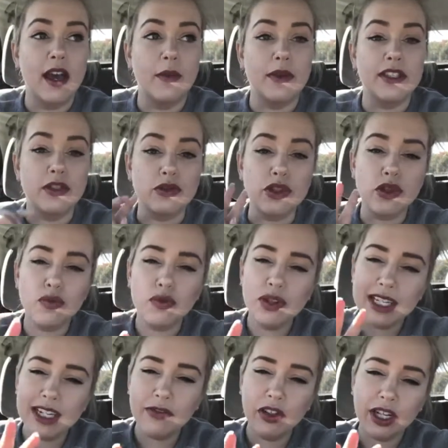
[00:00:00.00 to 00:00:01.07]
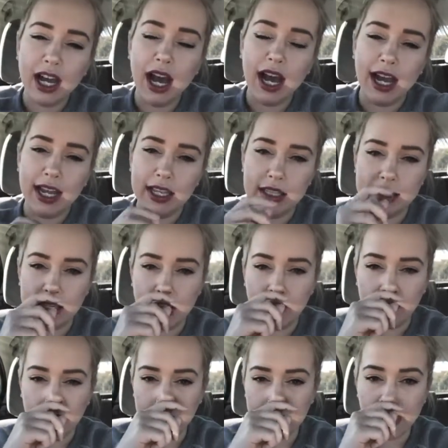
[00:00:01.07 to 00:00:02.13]
because there's 3 different kinds
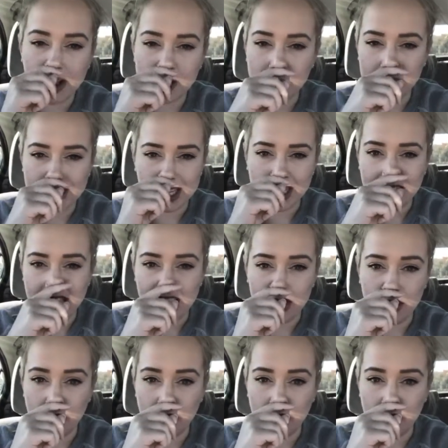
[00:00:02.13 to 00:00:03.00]
of prospecting that